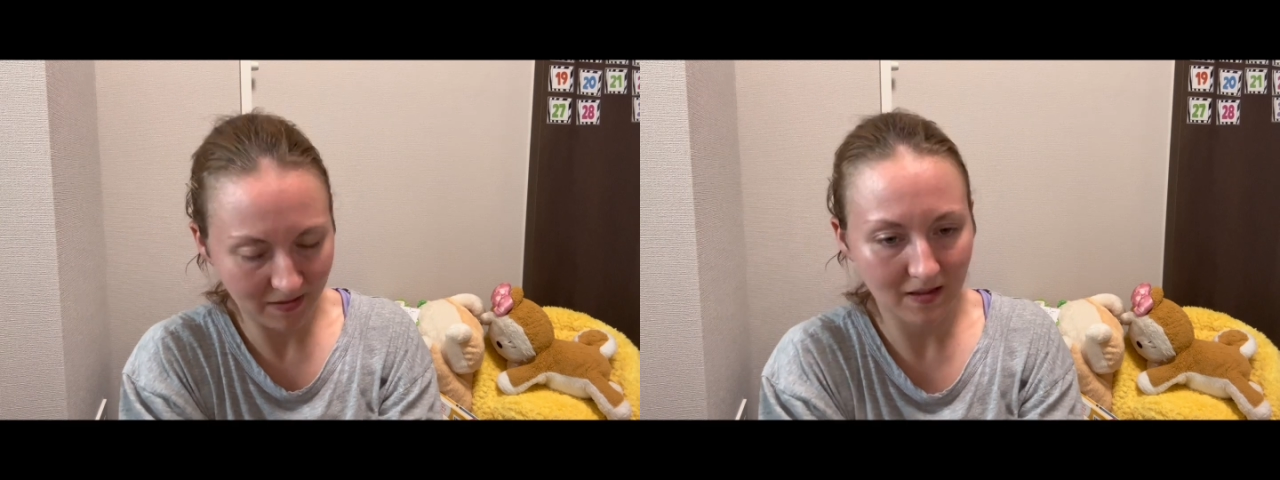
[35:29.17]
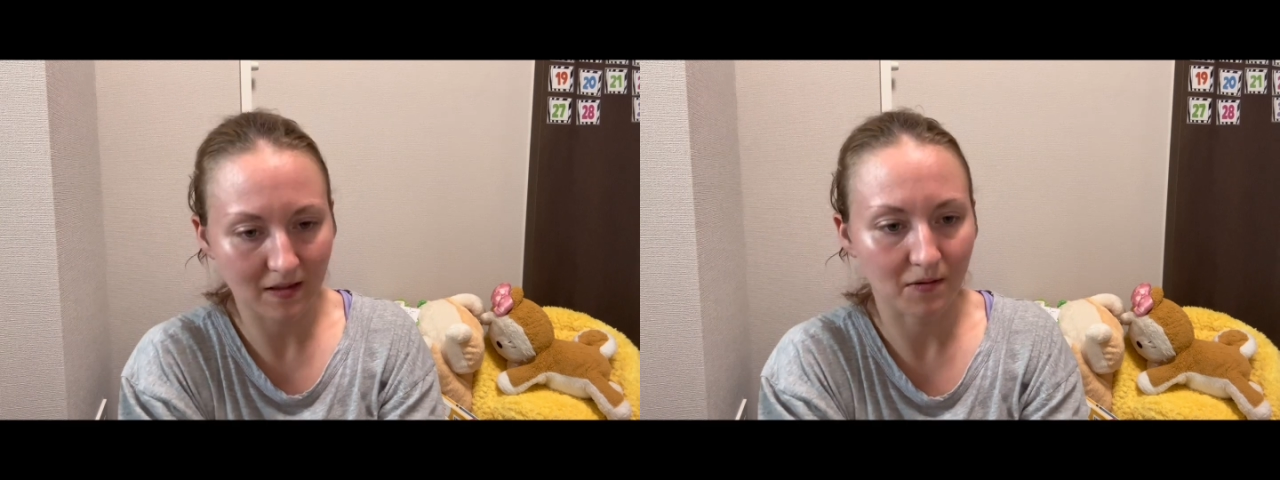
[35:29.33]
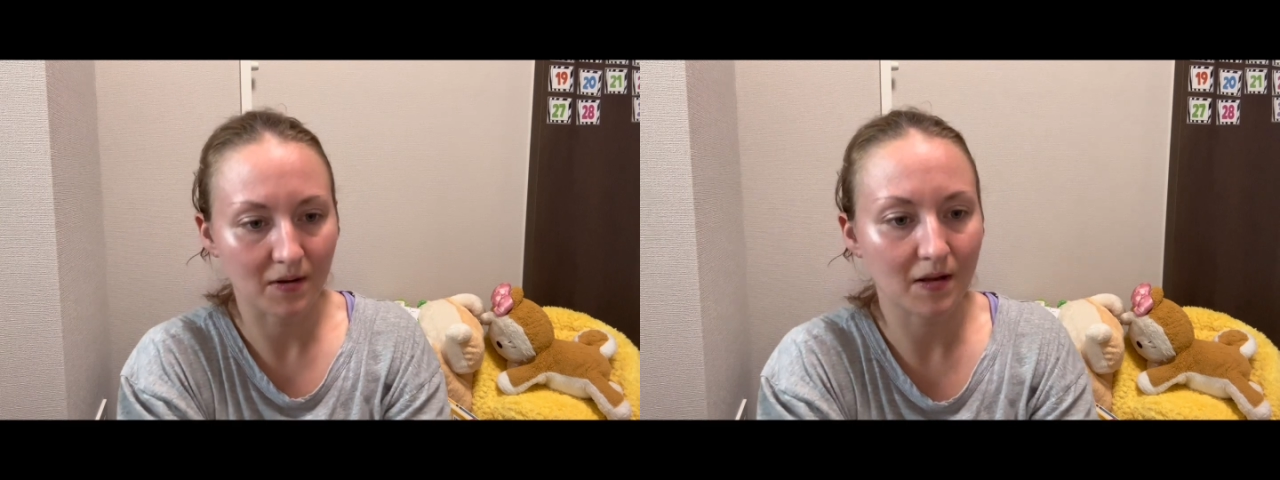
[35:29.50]

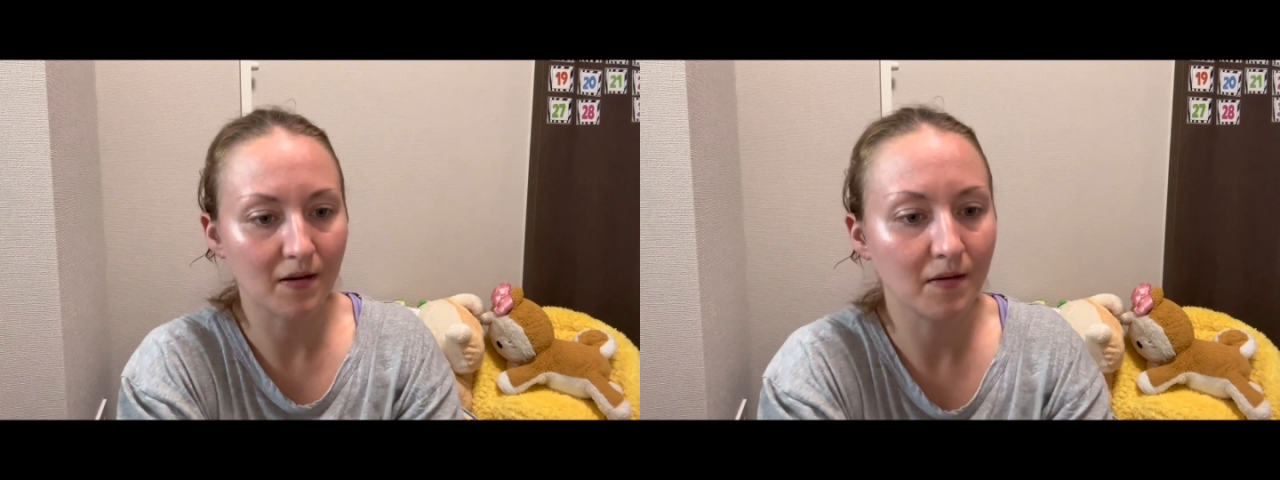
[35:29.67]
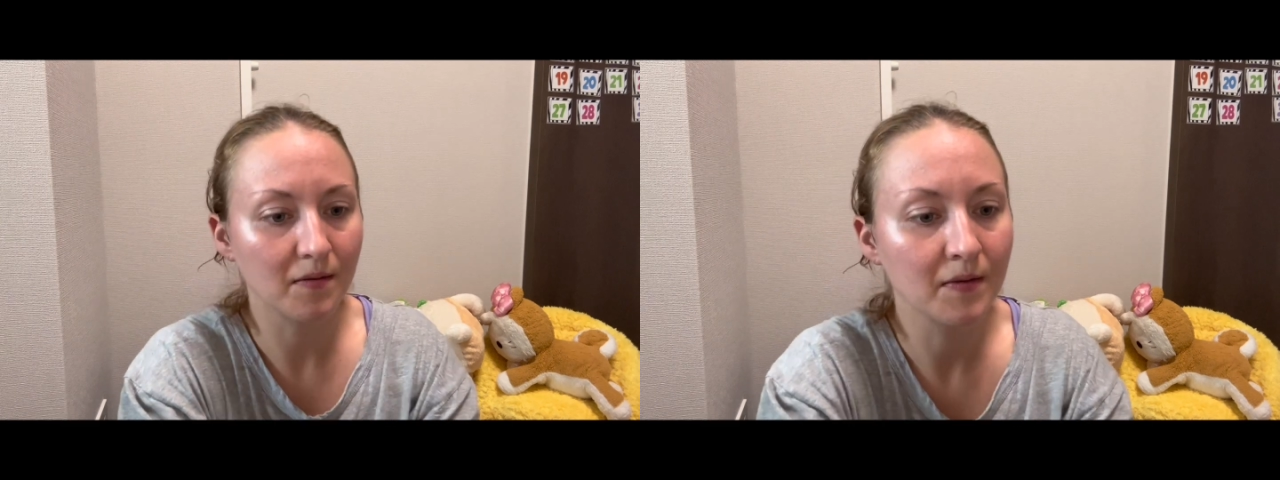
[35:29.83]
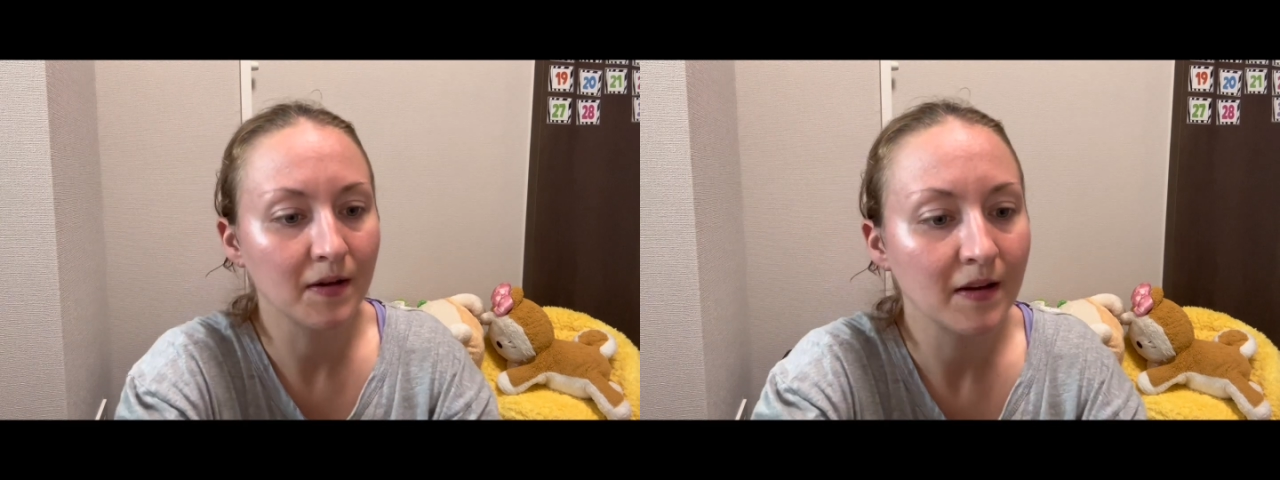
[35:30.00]
There we go.
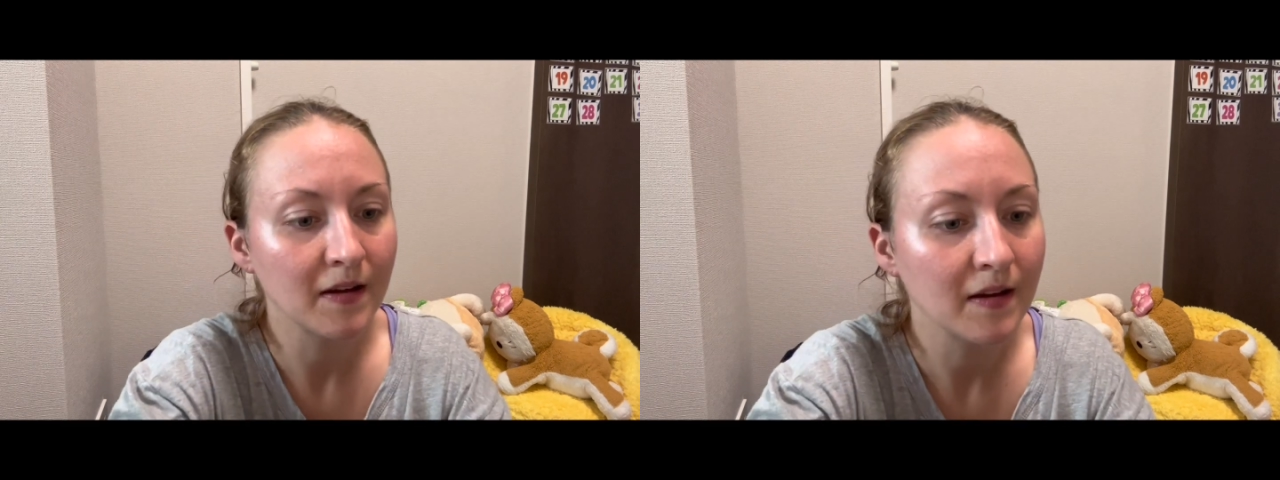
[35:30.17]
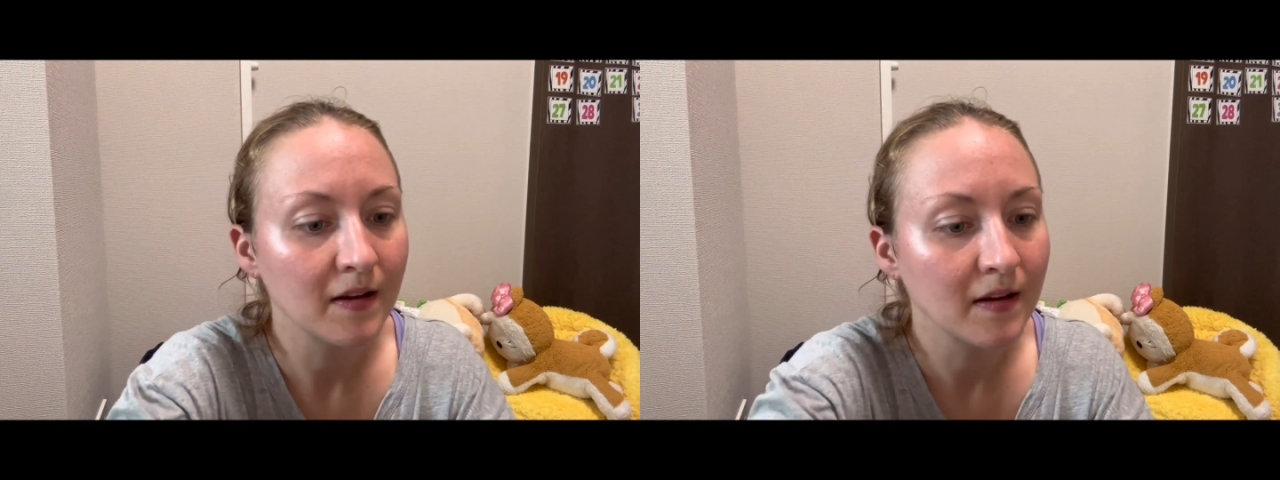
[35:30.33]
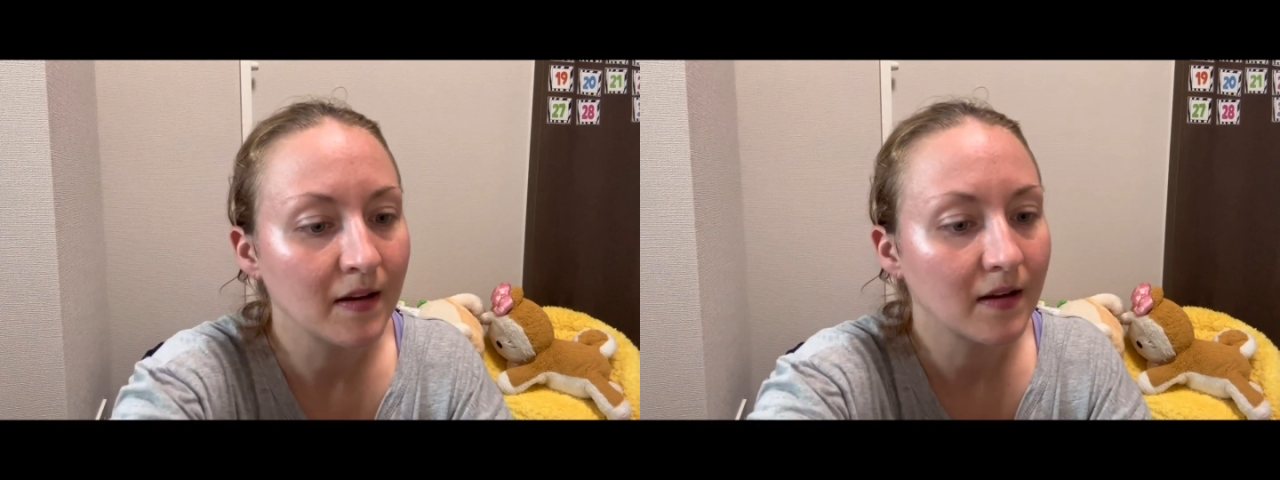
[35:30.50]

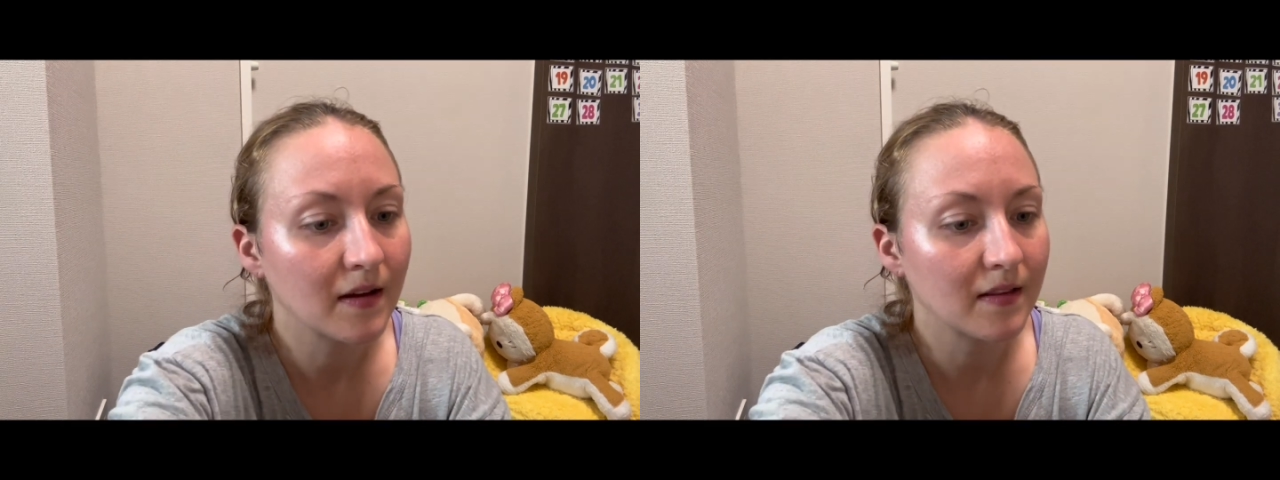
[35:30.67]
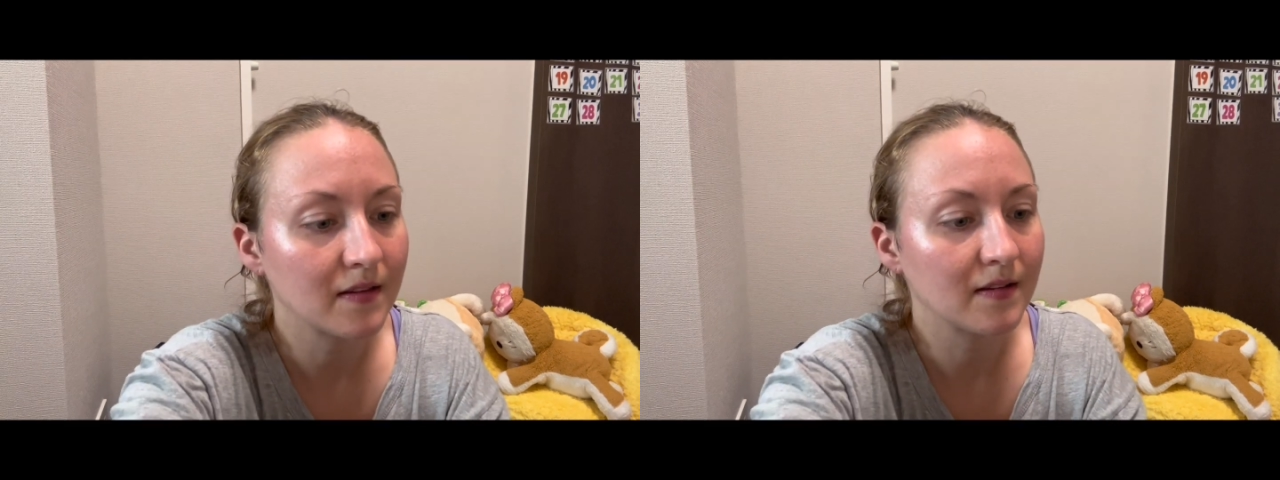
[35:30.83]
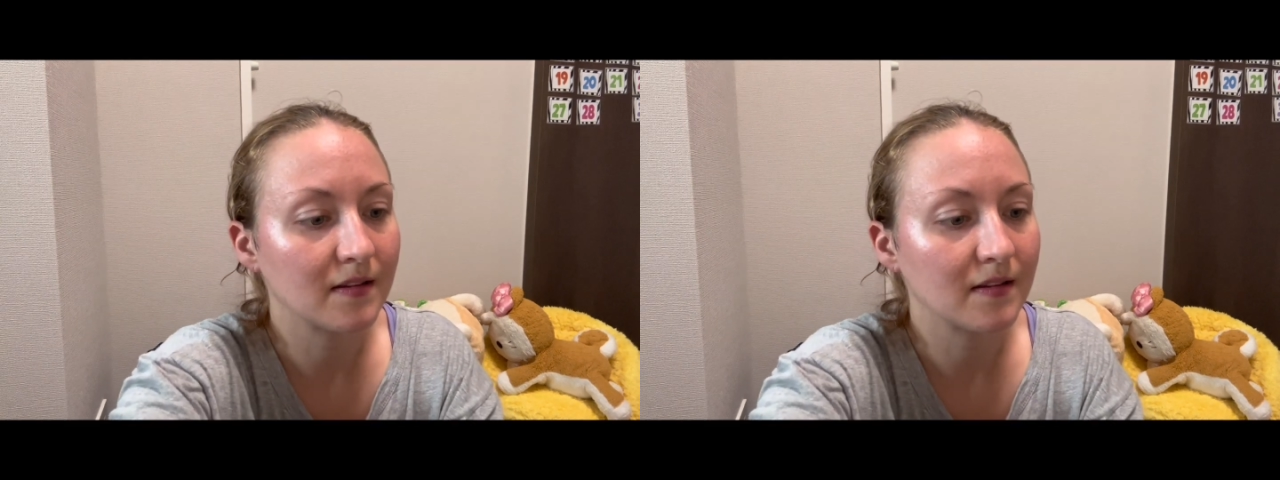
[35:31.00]
Got this.